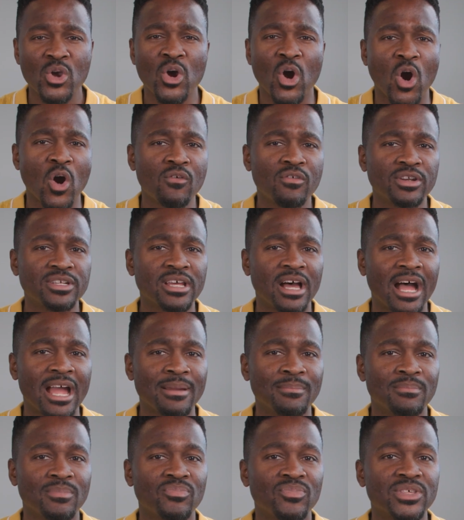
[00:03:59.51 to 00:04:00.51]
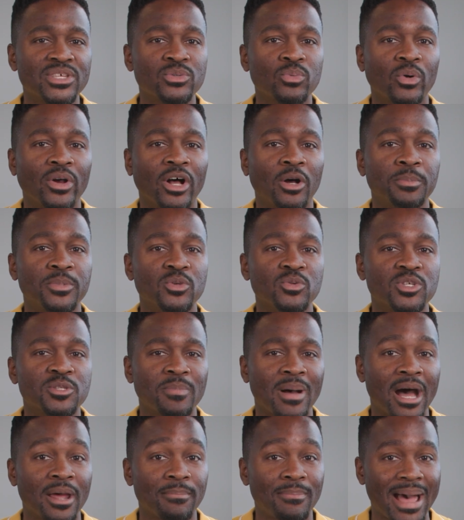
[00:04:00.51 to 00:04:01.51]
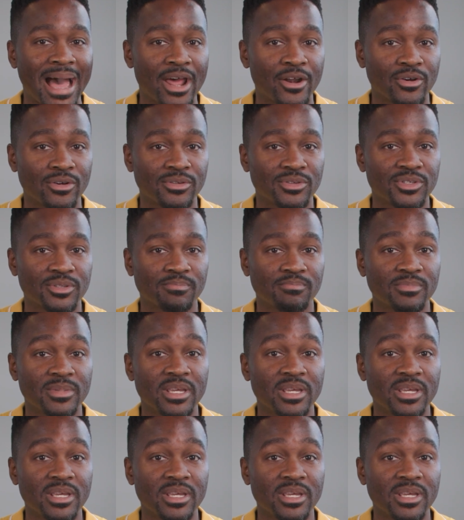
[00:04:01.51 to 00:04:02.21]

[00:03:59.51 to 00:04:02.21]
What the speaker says: Over time, this will help you spot patterns,